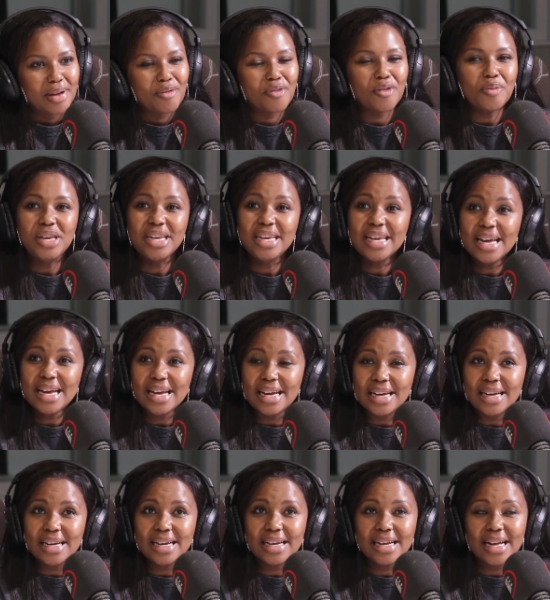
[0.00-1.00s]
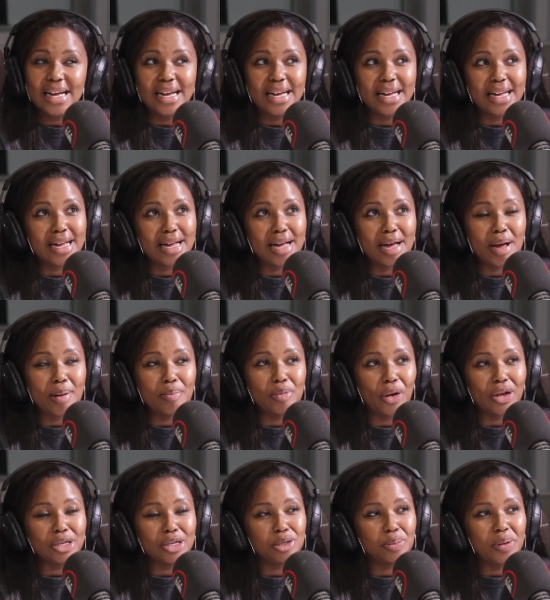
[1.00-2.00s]
from here, I'm
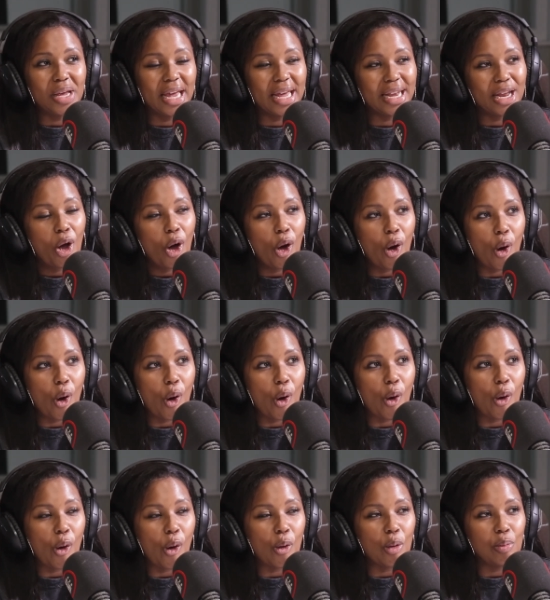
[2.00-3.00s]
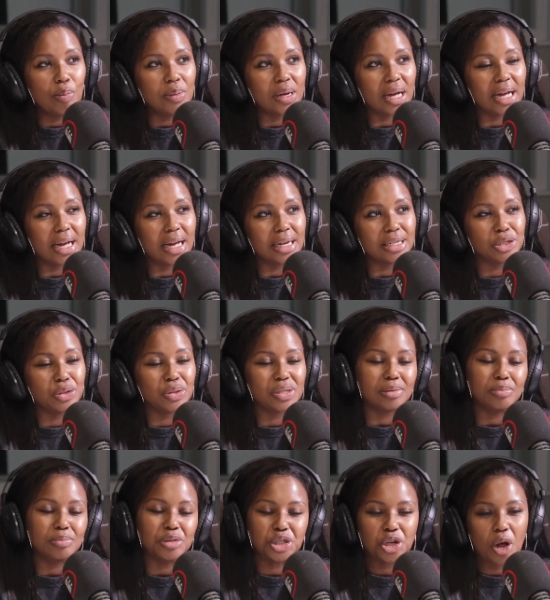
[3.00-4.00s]
going to be heading home, uh, do
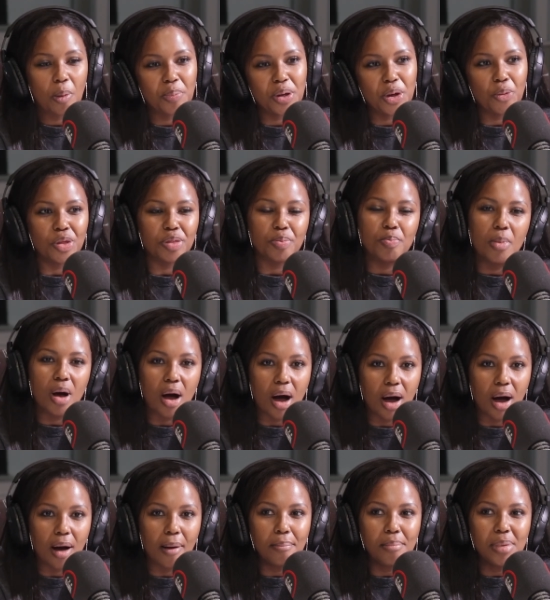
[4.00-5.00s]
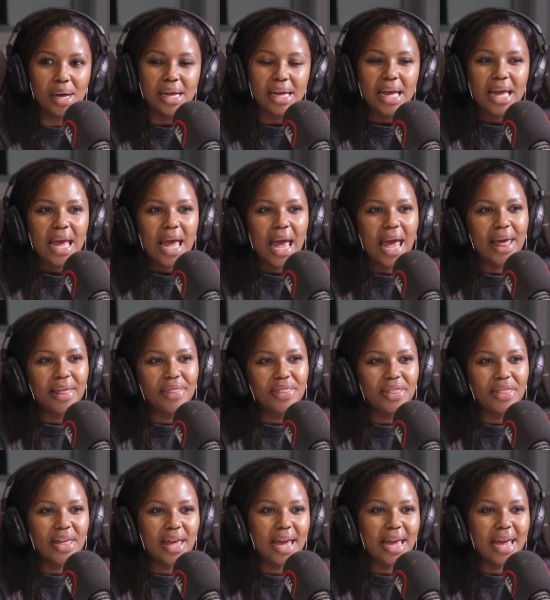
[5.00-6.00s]
some shopping with mom,
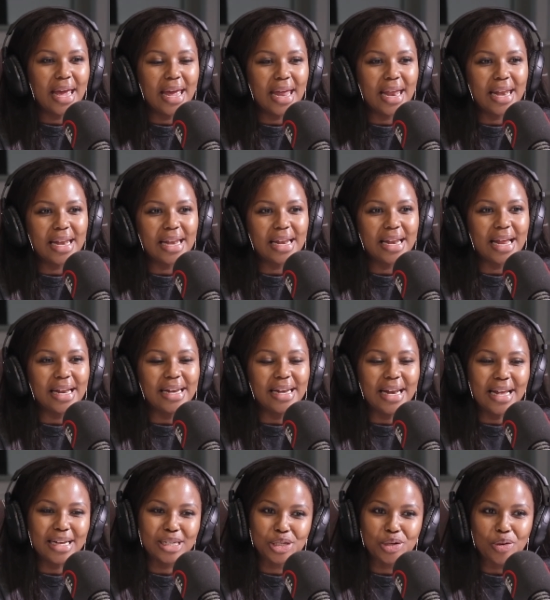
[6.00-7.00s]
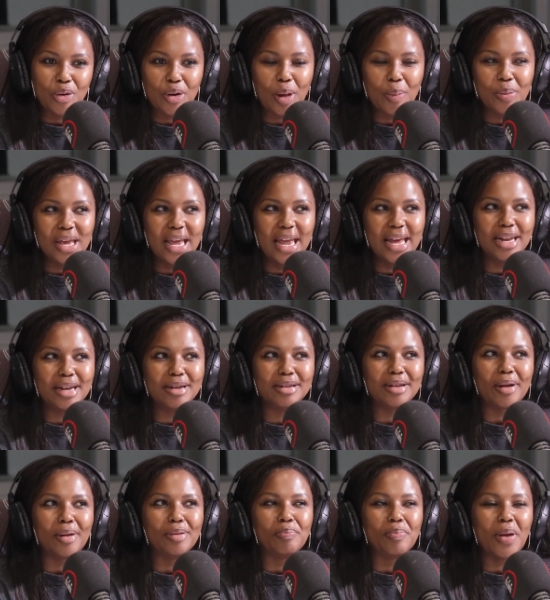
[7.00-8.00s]
and then later on, I'll be
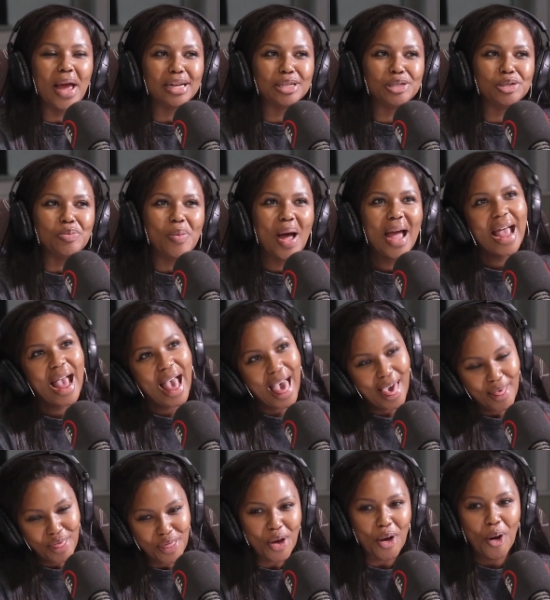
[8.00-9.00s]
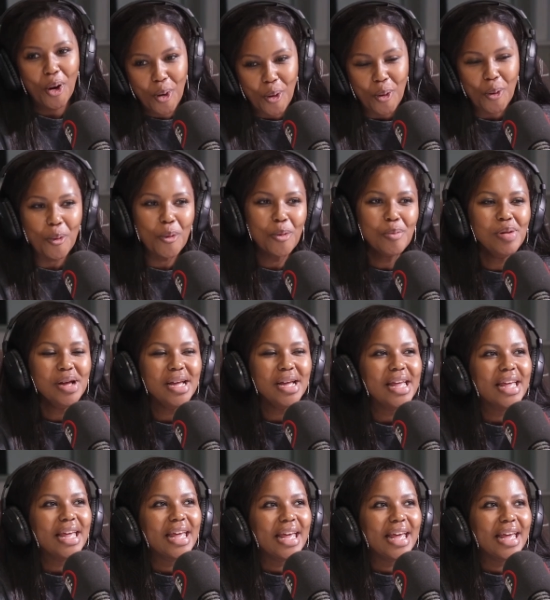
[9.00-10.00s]
headed back to my other home
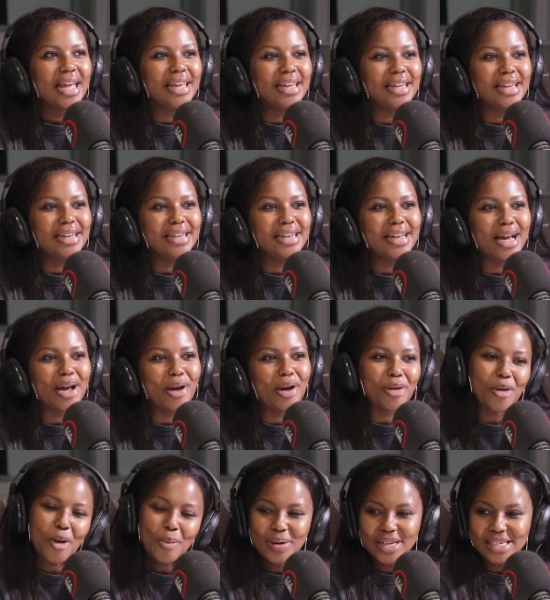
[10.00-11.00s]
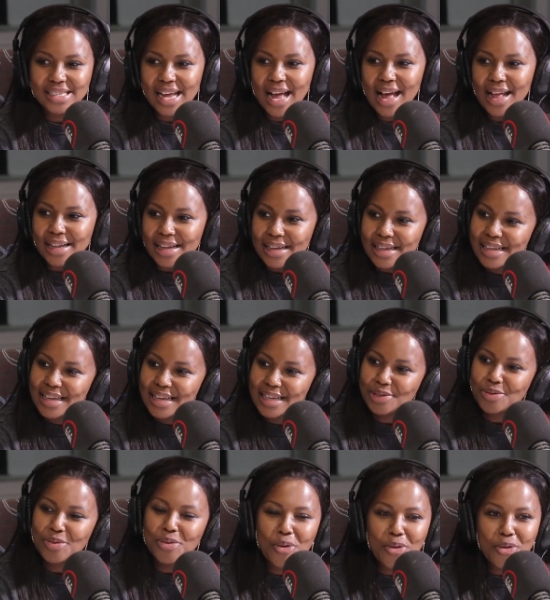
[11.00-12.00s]
in uh, Dal,
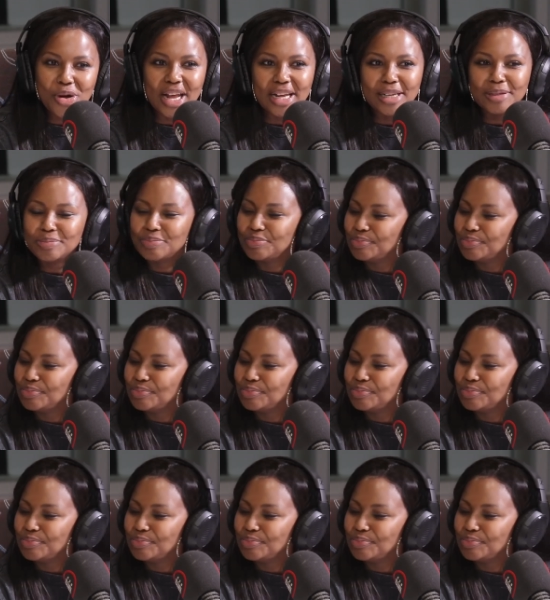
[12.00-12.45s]
Kukune.